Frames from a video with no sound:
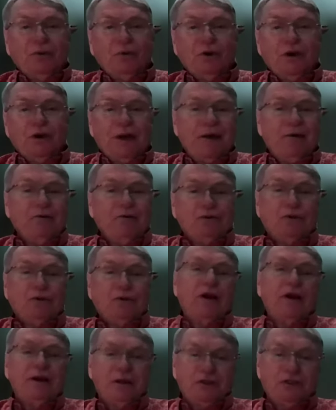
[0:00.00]
we're now
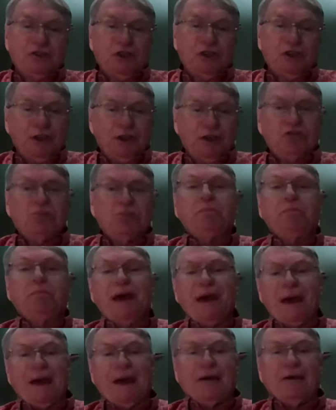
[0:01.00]
trying to change
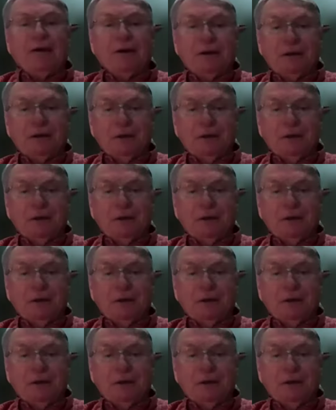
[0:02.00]
back